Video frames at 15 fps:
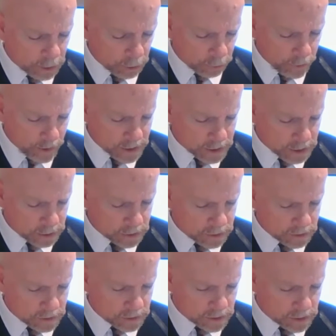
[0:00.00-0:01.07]
3
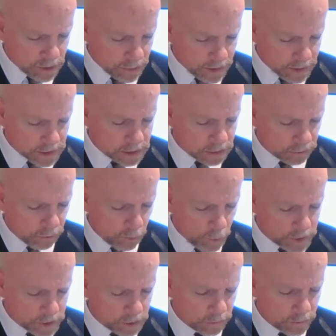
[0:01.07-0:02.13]
is serious,
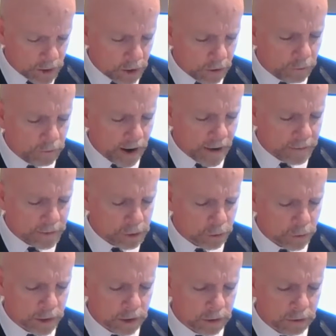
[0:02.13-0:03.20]
4 is severe, 5 is
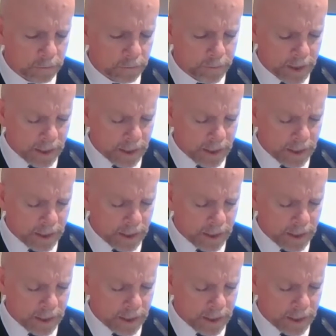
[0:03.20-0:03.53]
critical,